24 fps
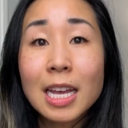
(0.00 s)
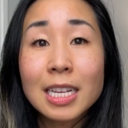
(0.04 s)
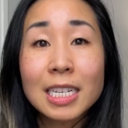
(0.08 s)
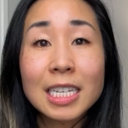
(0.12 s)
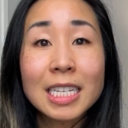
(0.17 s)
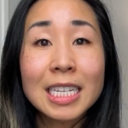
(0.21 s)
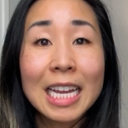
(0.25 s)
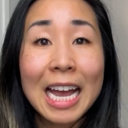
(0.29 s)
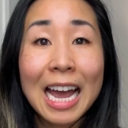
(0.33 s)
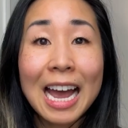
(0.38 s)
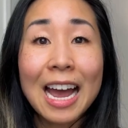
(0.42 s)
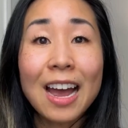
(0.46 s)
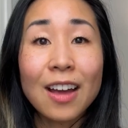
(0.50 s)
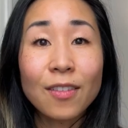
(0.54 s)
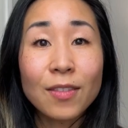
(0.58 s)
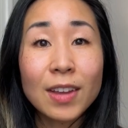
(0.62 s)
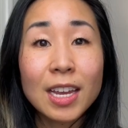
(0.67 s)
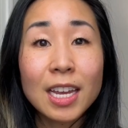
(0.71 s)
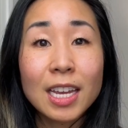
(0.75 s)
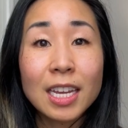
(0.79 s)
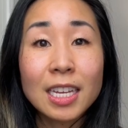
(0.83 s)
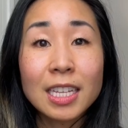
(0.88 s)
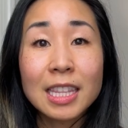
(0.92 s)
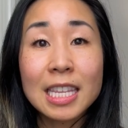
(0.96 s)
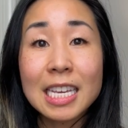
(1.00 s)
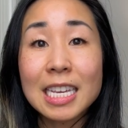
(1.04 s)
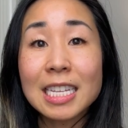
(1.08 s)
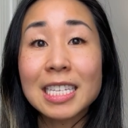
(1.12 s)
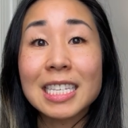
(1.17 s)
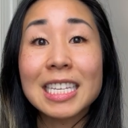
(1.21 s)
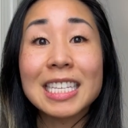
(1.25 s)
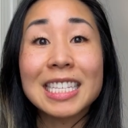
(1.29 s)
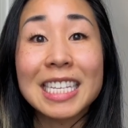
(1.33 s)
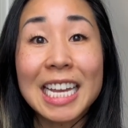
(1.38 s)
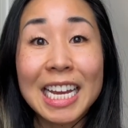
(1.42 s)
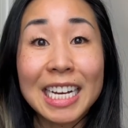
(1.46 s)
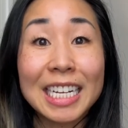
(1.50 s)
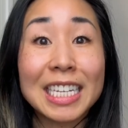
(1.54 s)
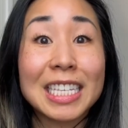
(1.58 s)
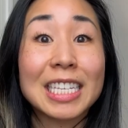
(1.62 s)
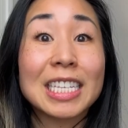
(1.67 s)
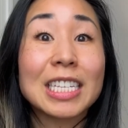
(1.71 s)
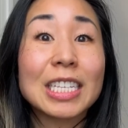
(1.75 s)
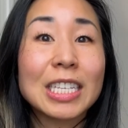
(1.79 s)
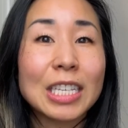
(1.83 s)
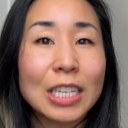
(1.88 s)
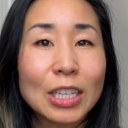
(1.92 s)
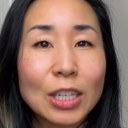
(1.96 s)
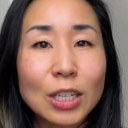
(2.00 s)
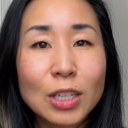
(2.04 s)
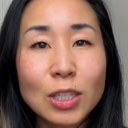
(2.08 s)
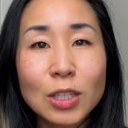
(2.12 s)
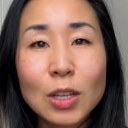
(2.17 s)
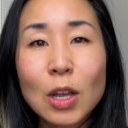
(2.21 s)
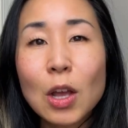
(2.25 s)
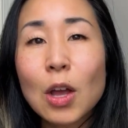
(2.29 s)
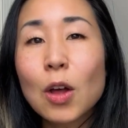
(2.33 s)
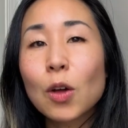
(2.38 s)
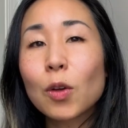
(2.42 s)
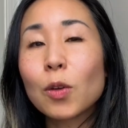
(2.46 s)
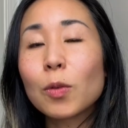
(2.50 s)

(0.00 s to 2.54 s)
just having these data skills